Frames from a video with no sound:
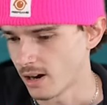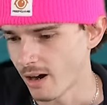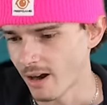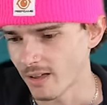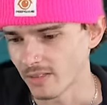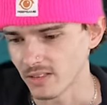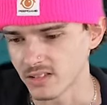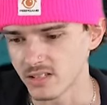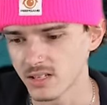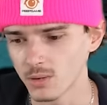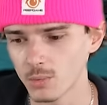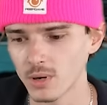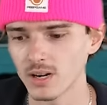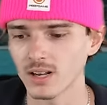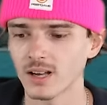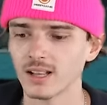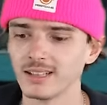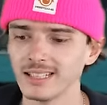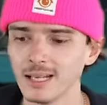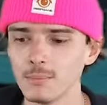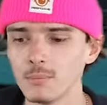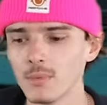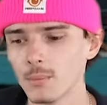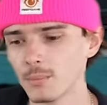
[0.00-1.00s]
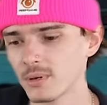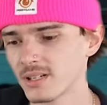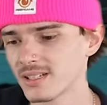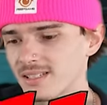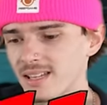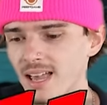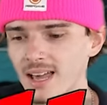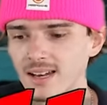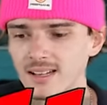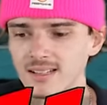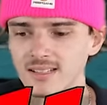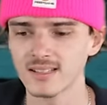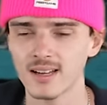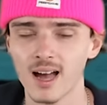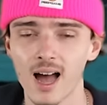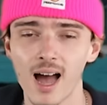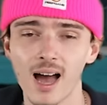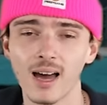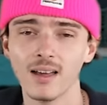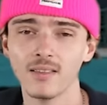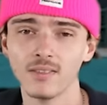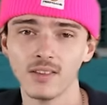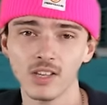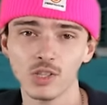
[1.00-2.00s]
All right, let's see what clip number 10 has
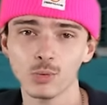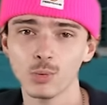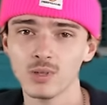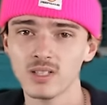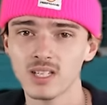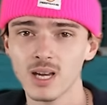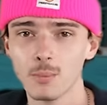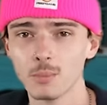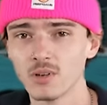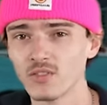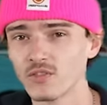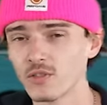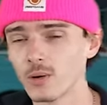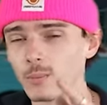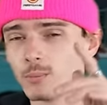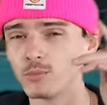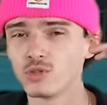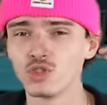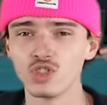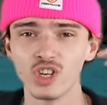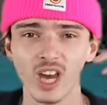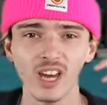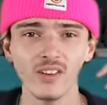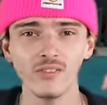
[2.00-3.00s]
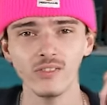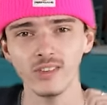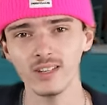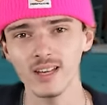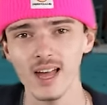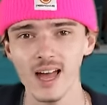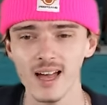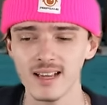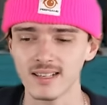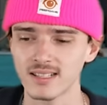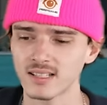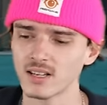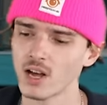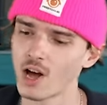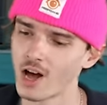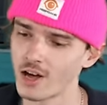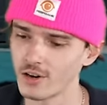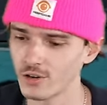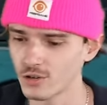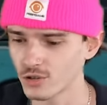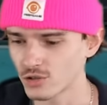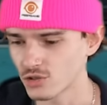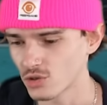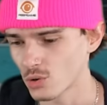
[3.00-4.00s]
got. This one's coming from JVS
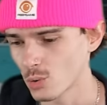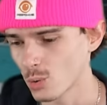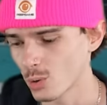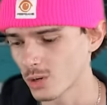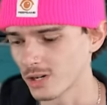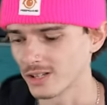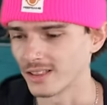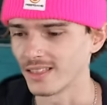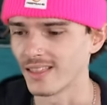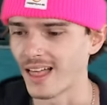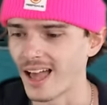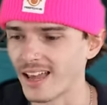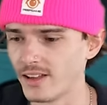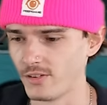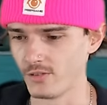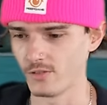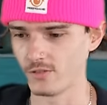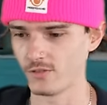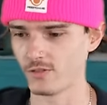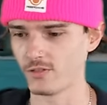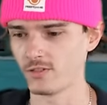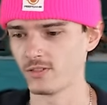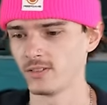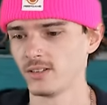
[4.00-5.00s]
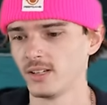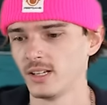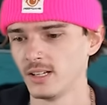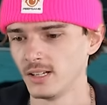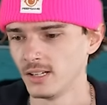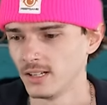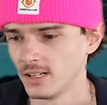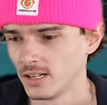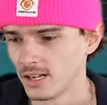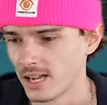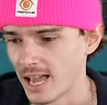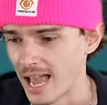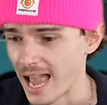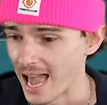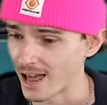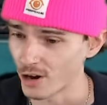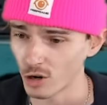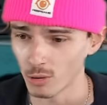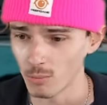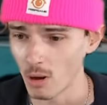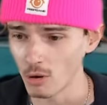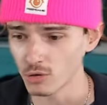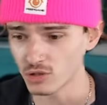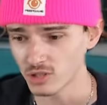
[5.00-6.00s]
underscore life. At
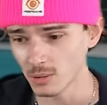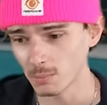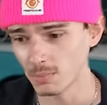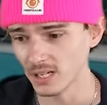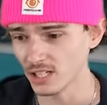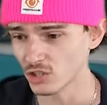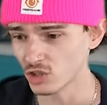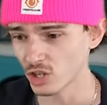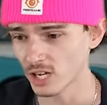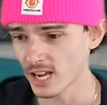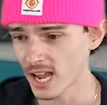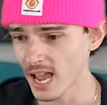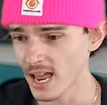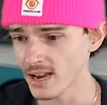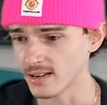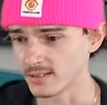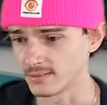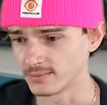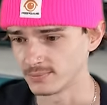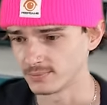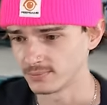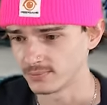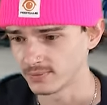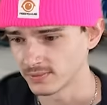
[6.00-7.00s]
Hermosa Beach again.